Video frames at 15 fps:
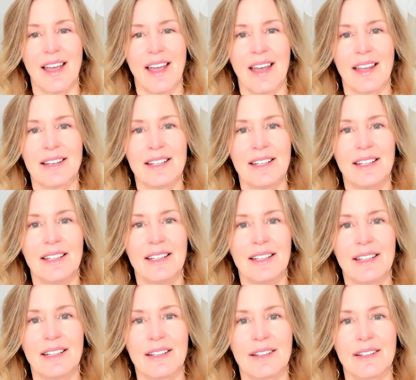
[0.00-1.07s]
And
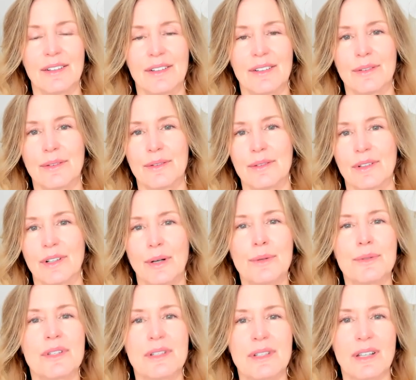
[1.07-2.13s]
he
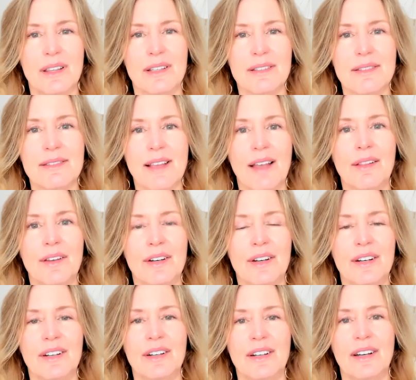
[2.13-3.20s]
goes into the
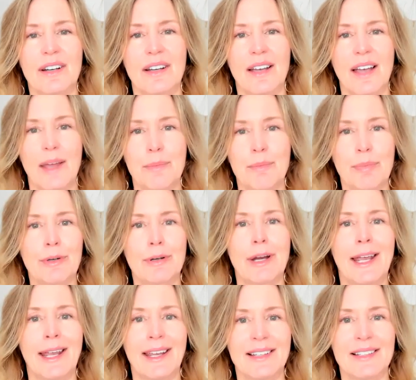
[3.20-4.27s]
cellar and
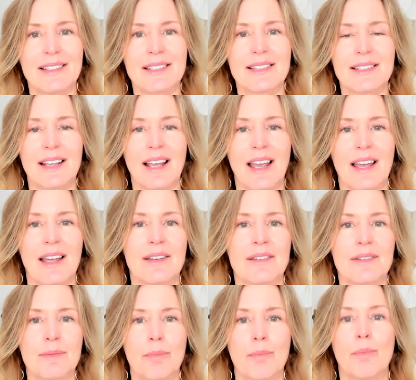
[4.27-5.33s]
prays,
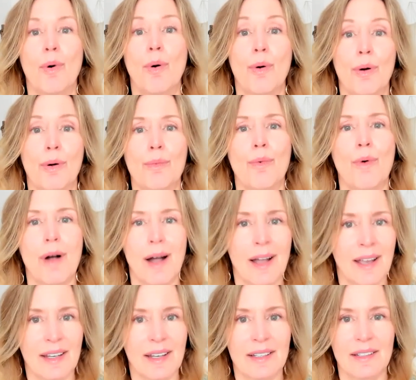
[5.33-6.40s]
and more
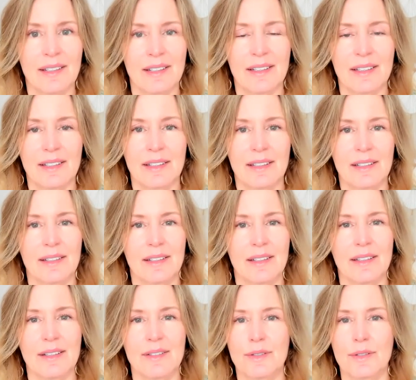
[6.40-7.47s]
wine
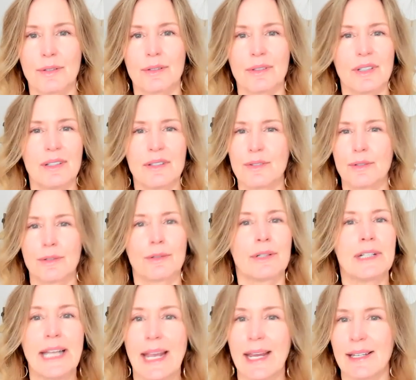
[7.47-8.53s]
is, is
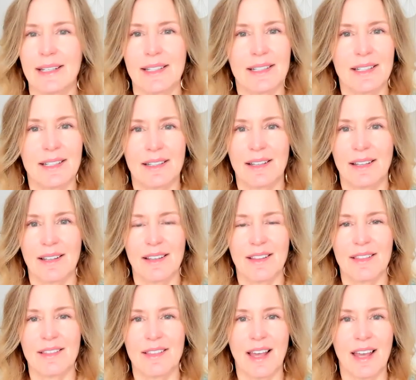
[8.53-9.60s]
created
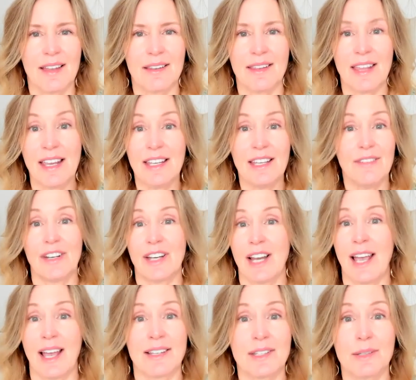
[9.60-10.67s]
than they even
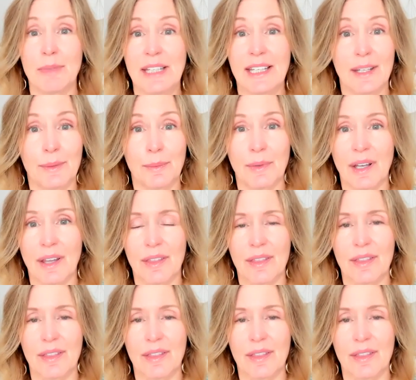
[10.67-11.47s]
had to begin with.